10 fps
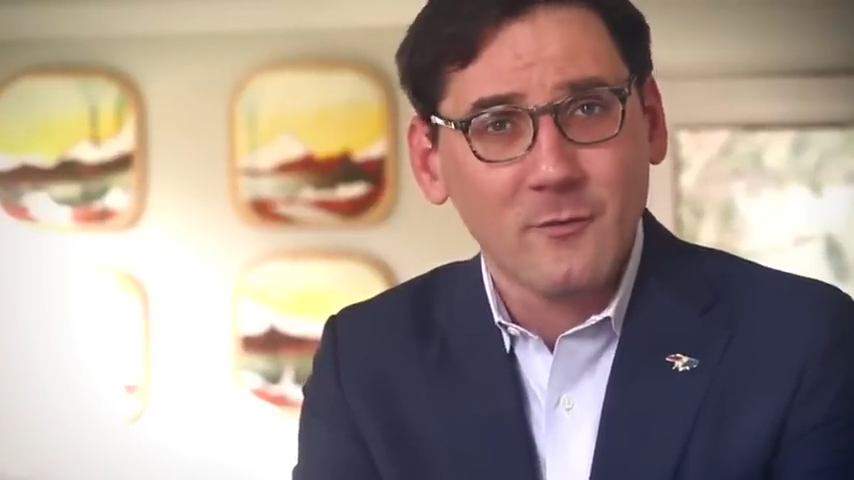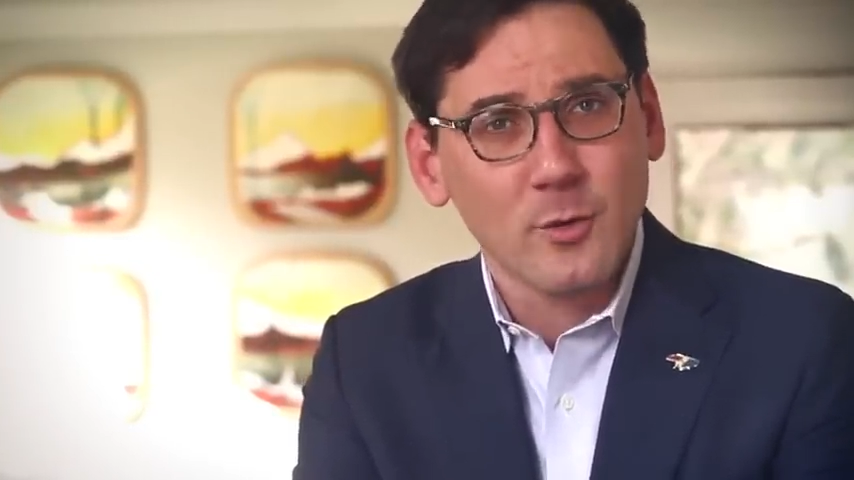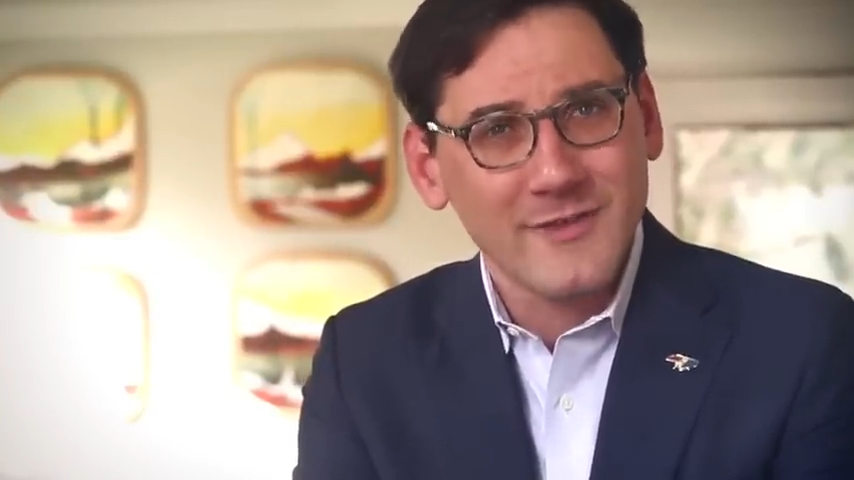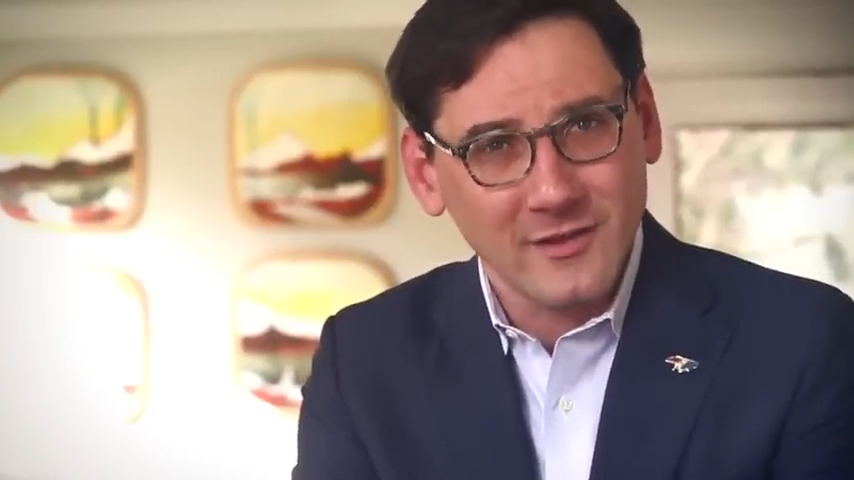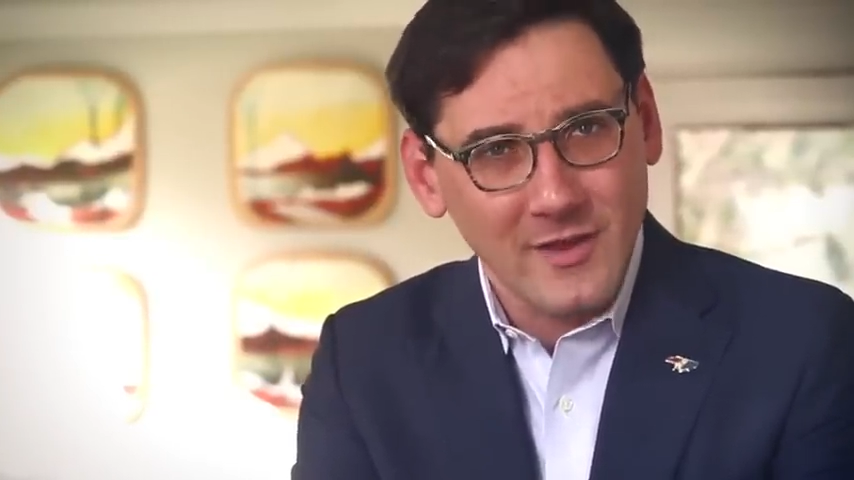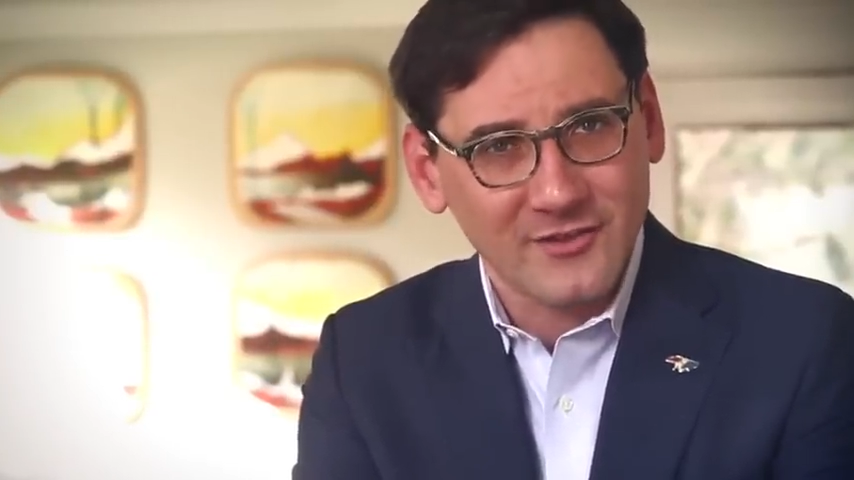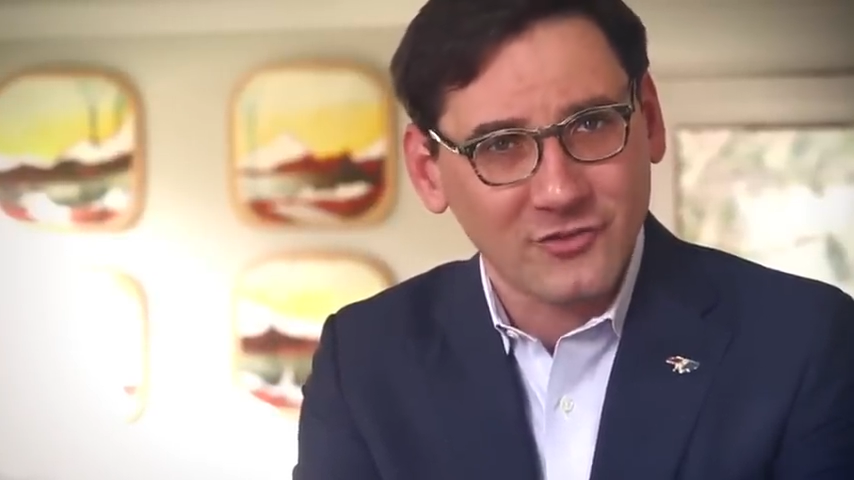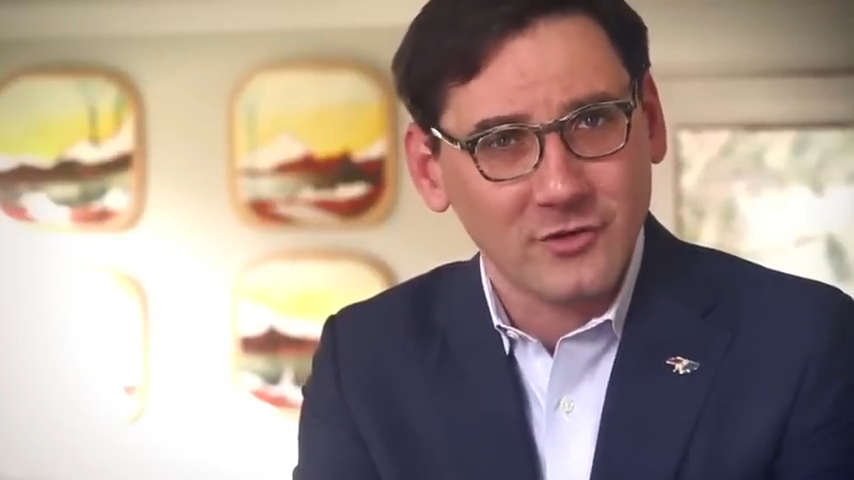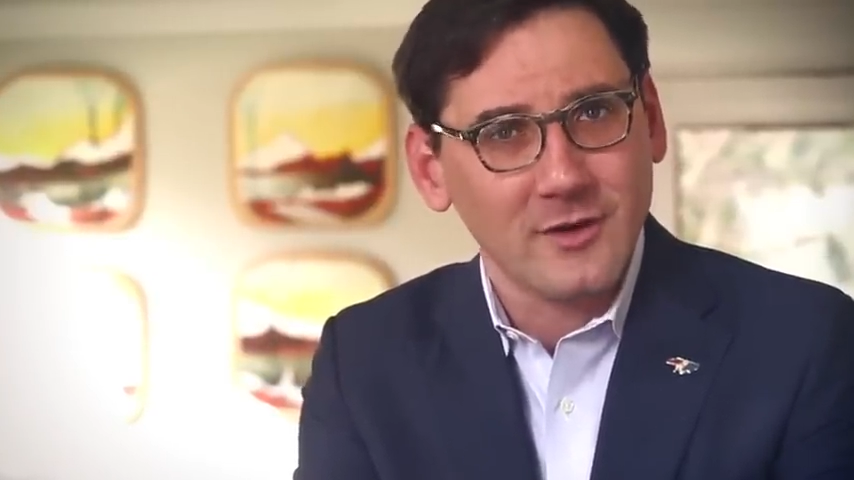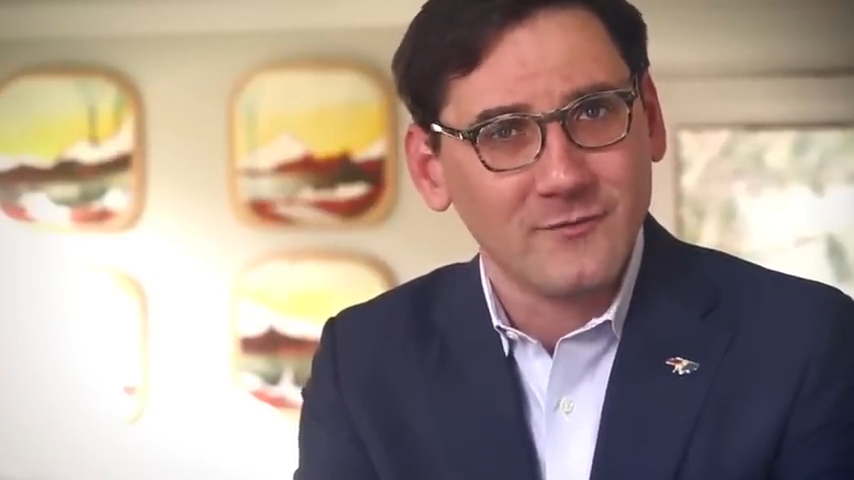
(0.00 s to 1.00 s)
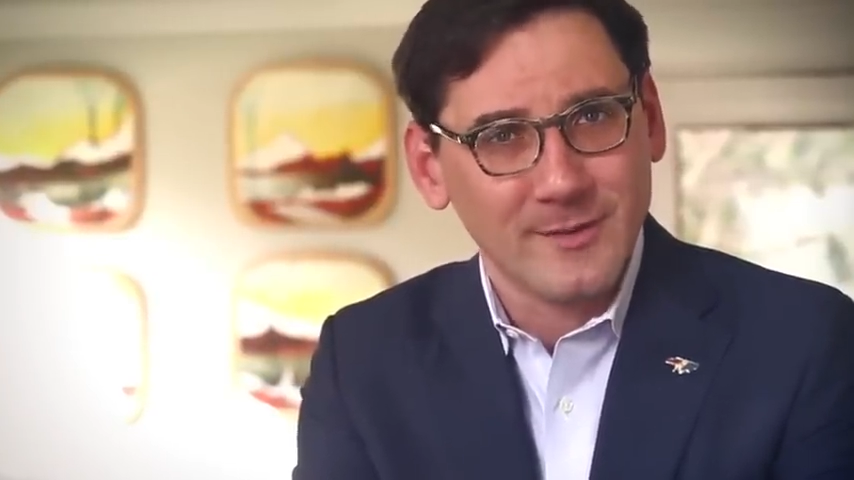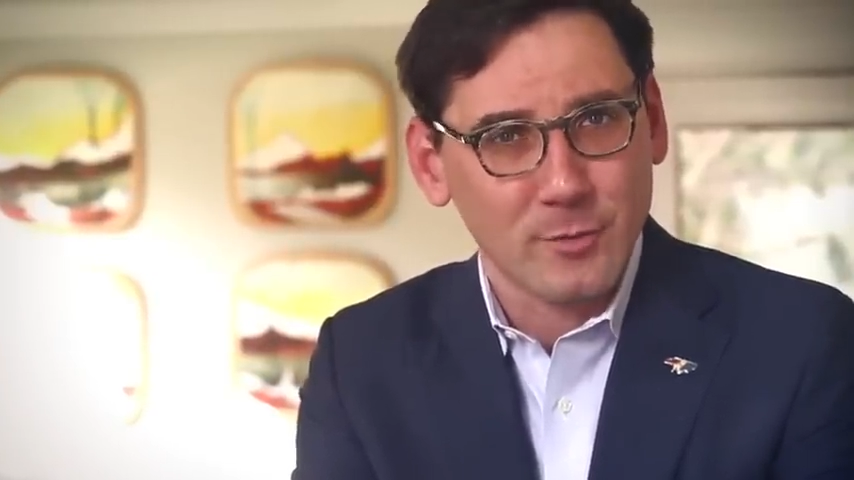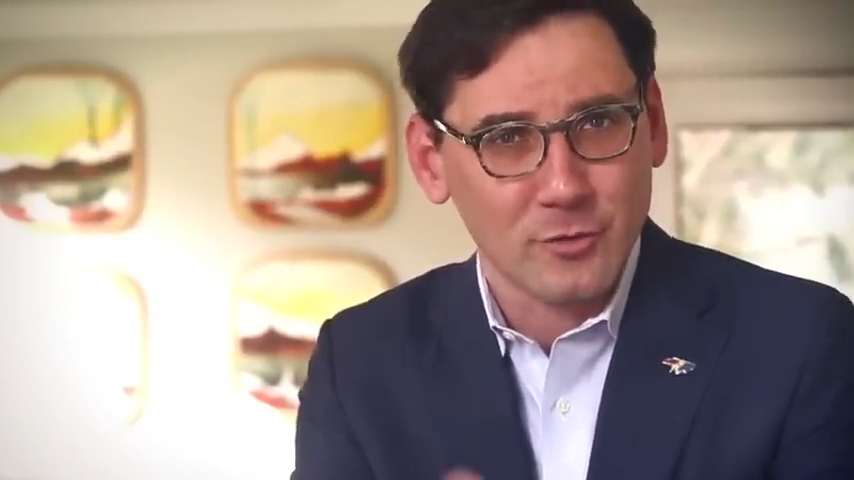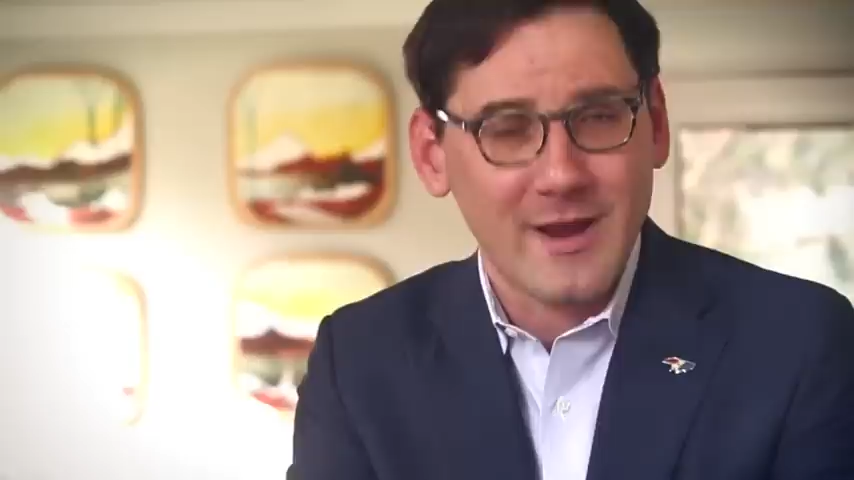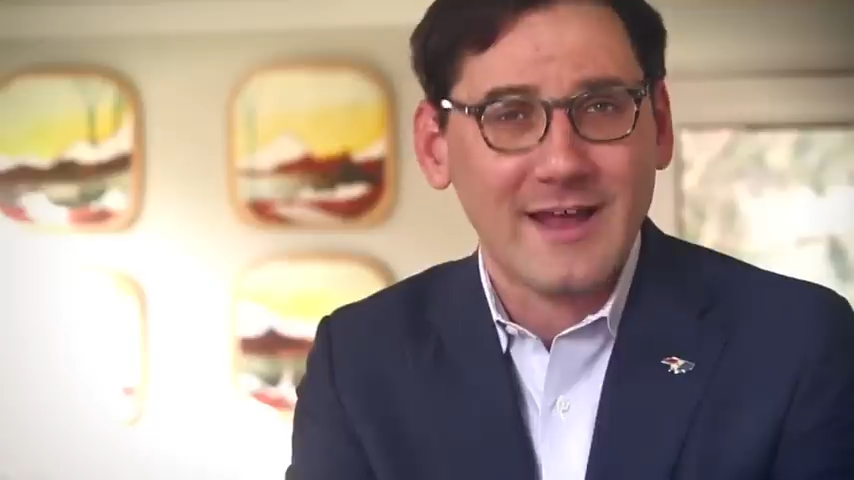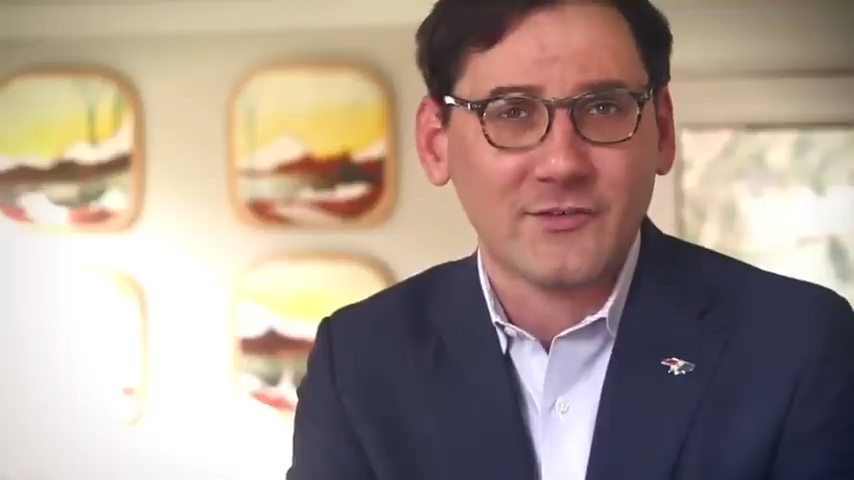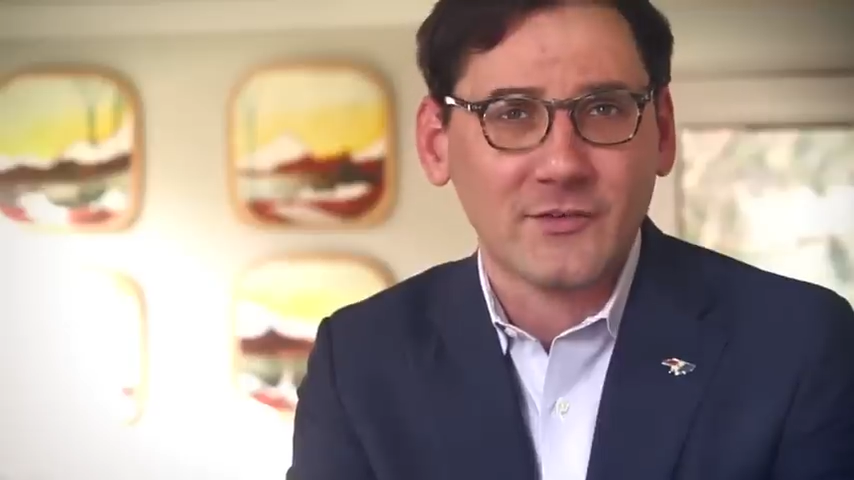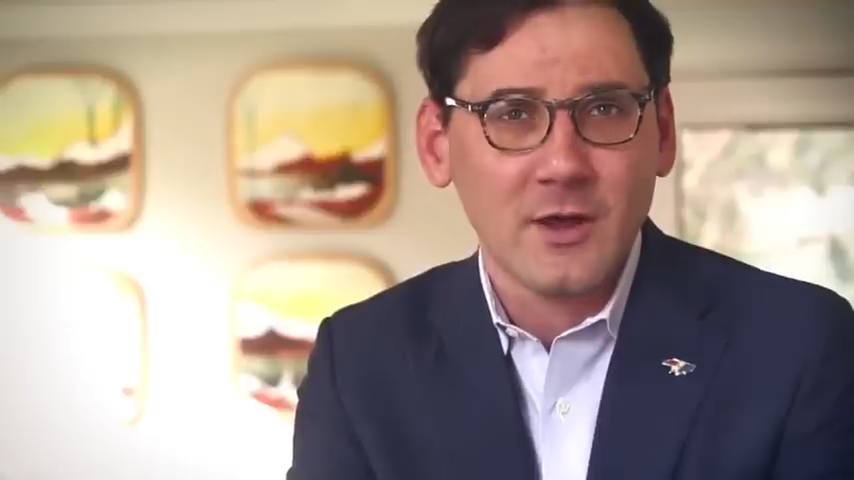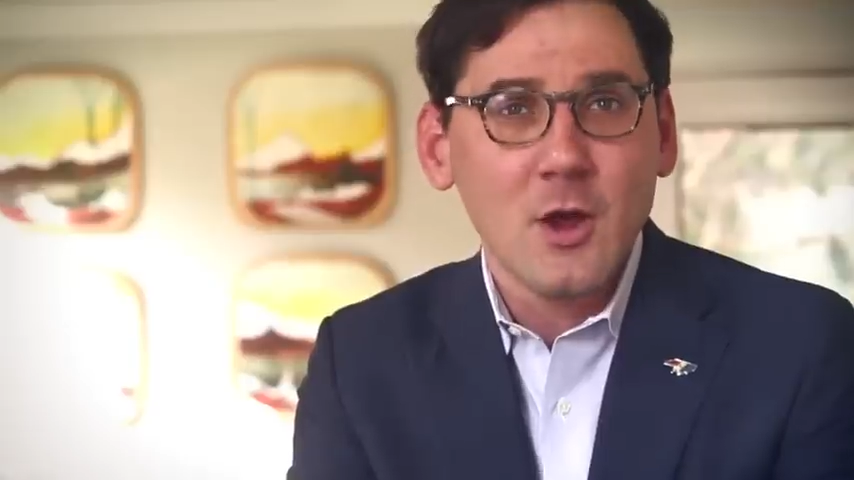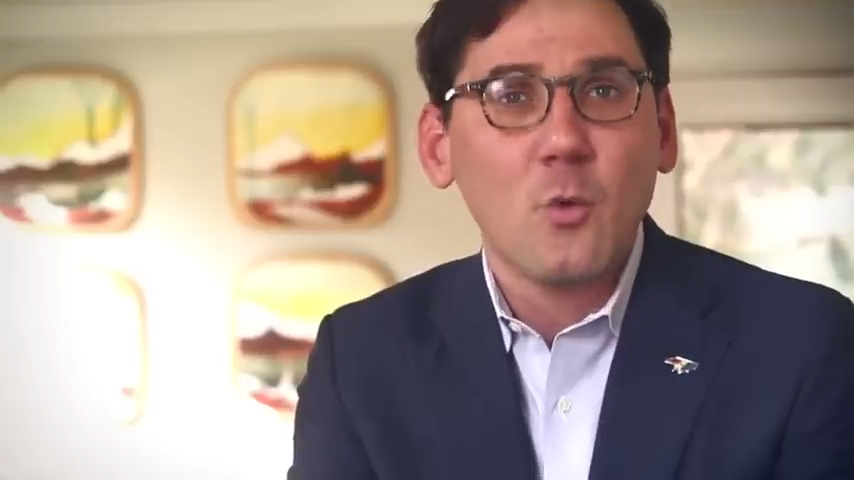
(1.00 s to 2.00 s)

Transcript: for the election of Democrats.